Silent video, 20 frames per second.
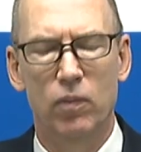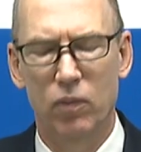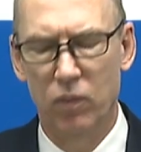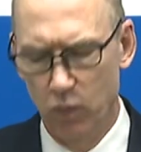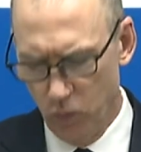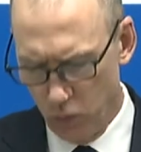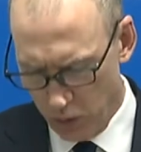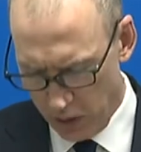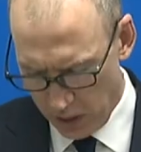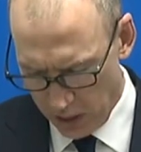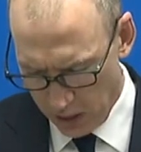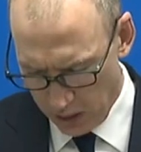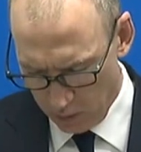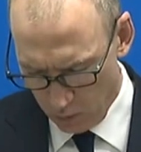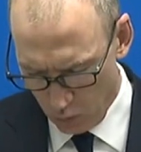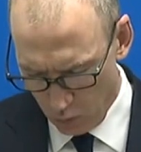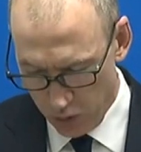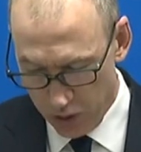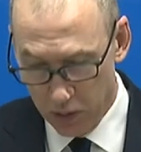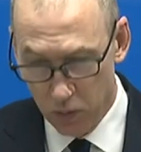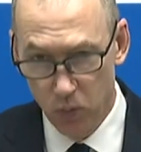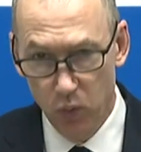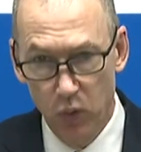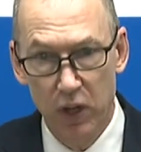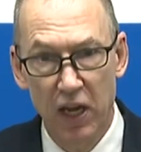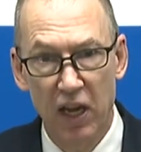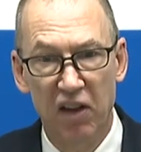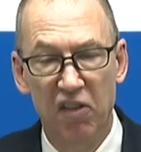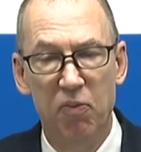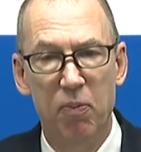
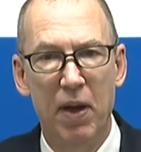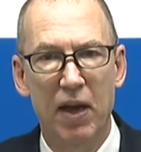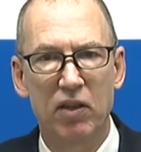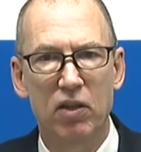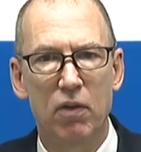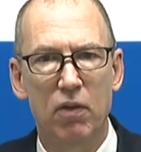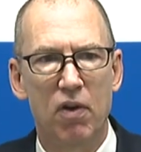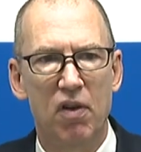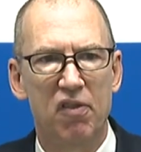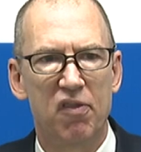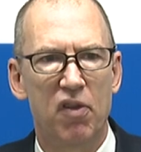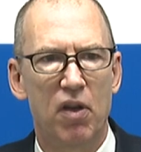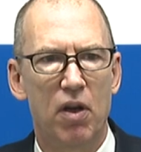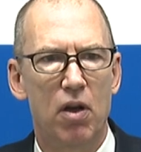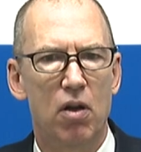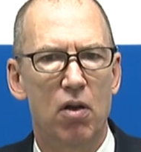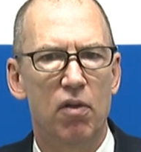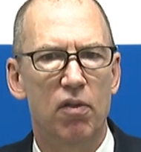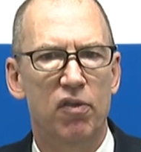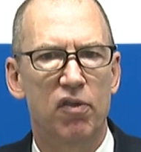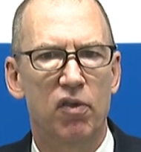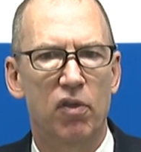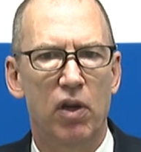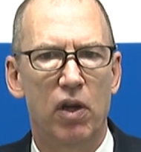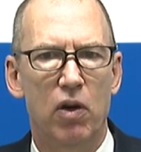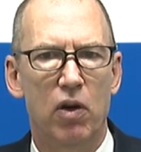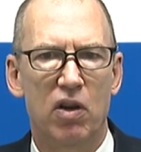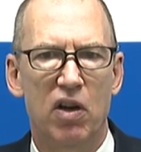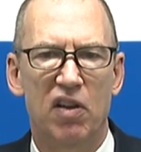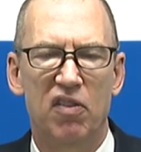We expect of ourselves,
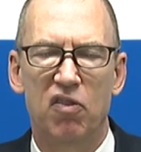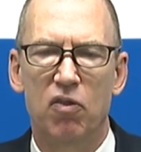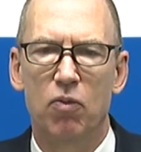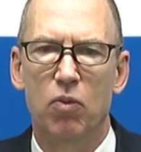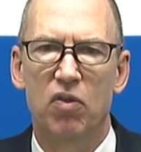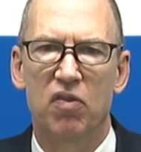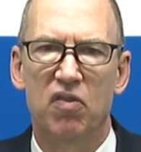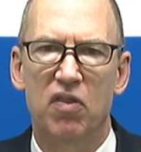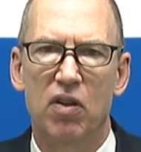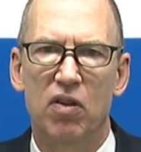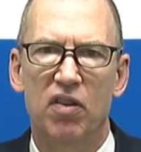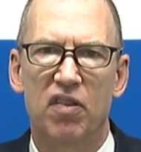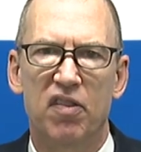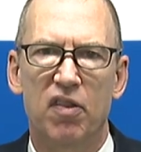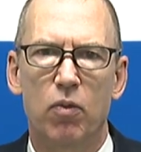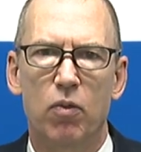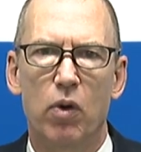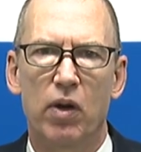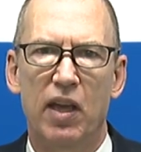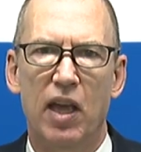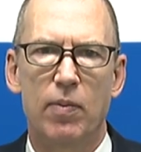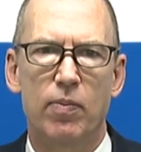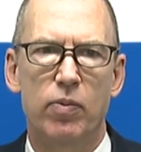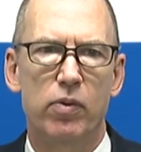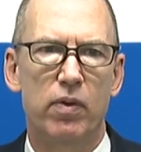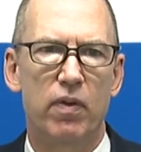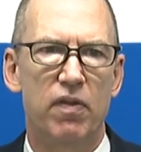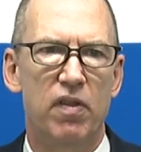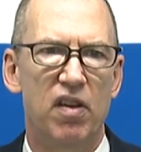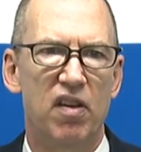and our customers tell us that we're
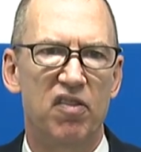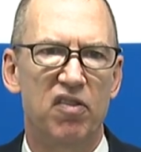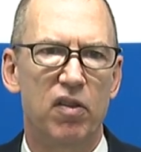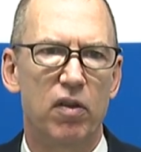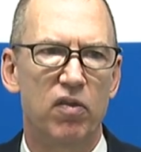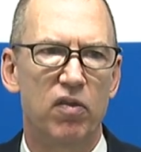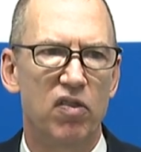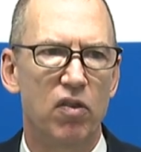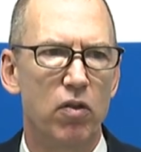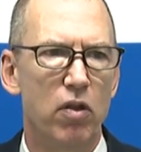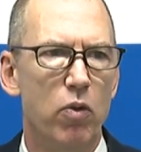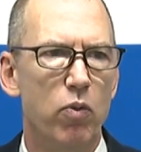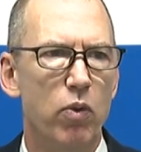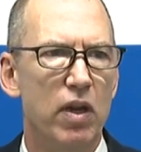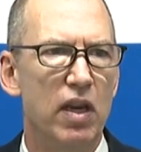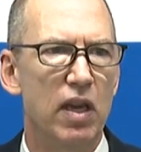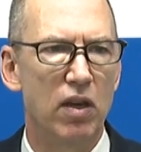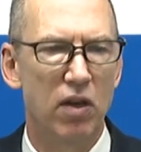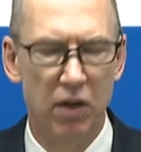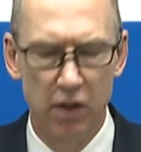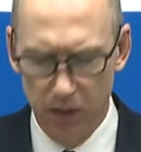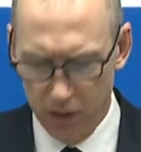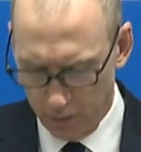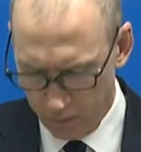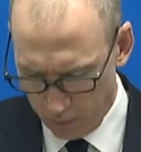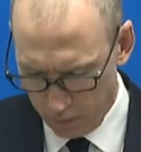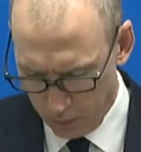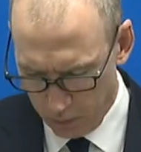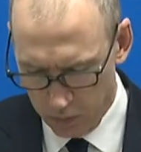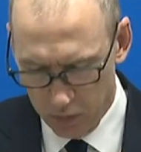capable of this, and so that we need to
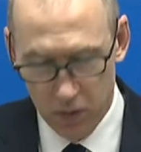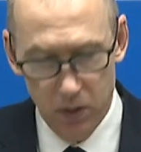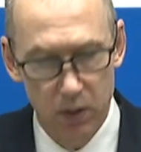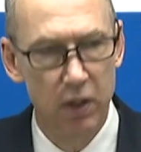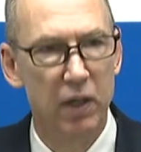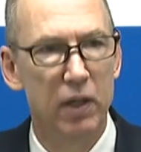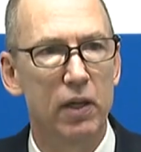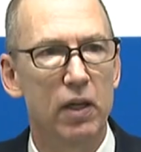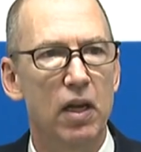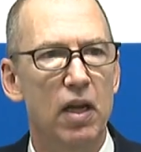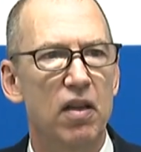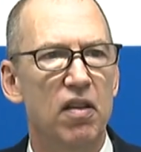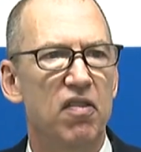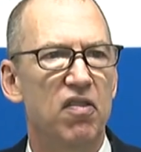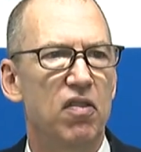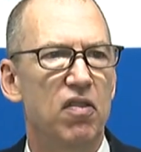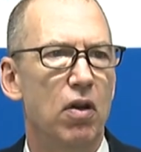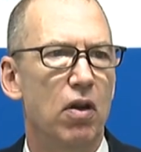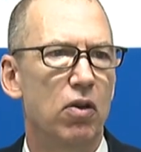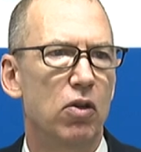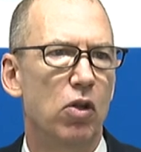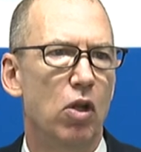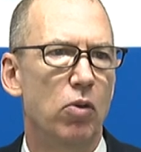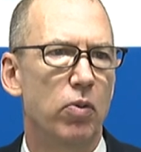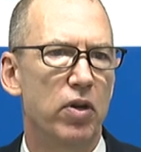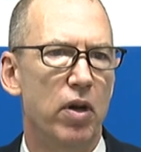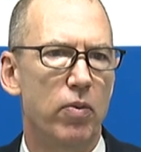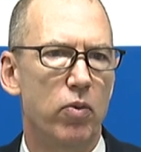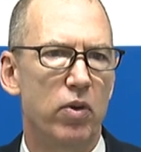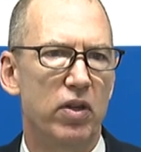deliver as a
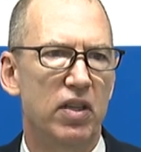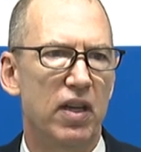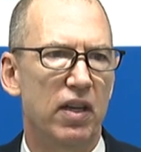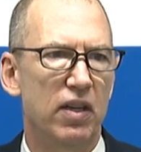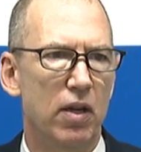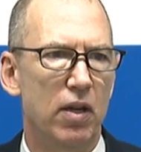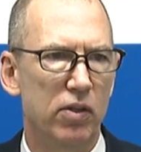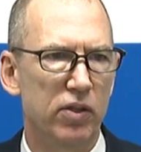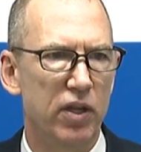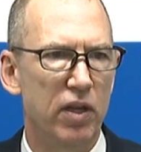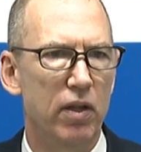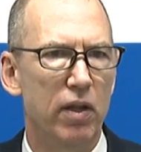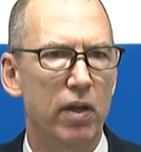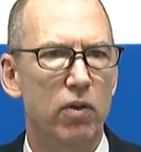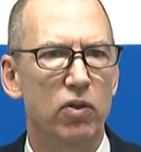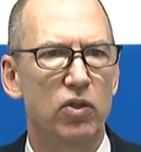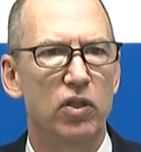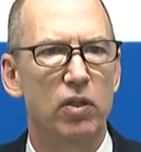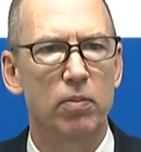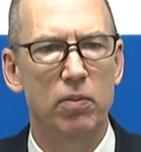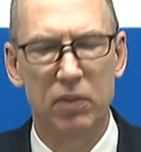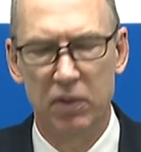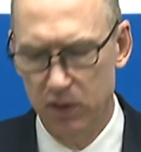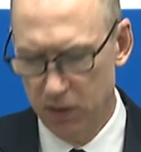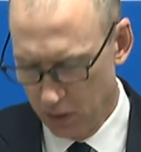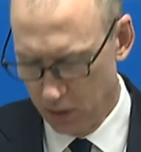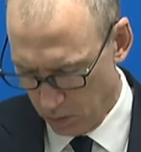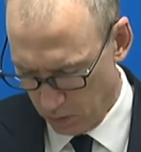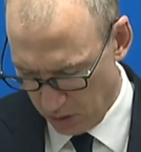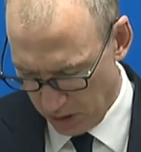global number one technology leadership.
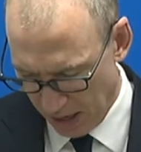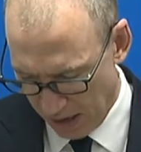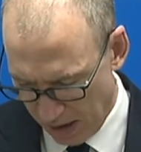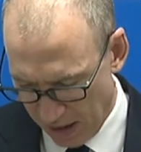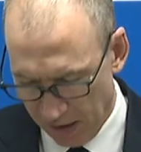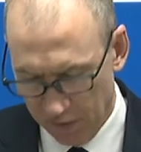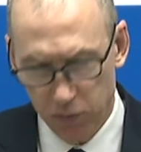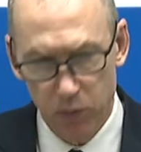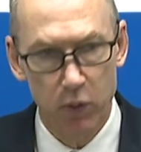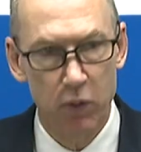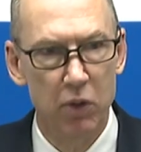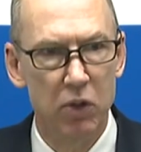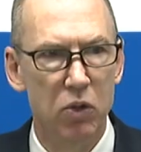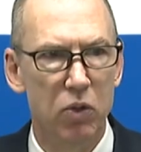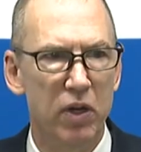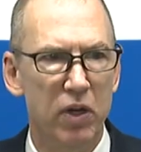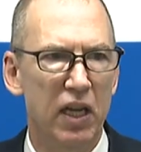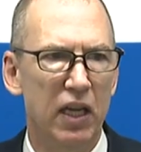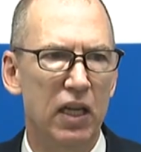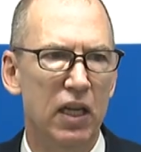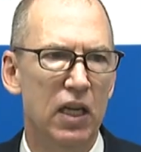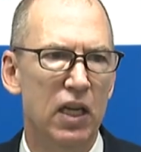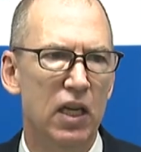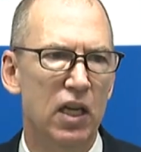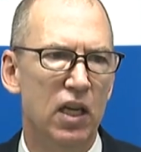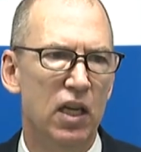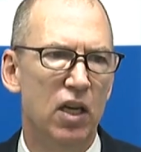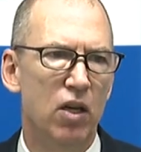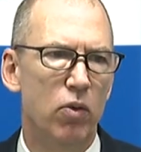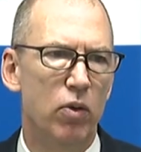So that's what we're doing.
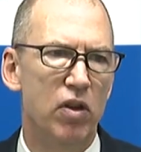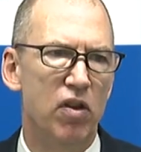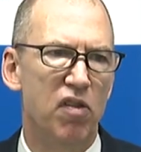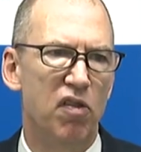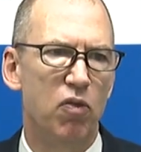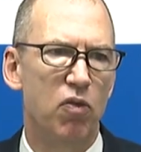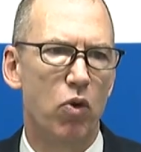We use the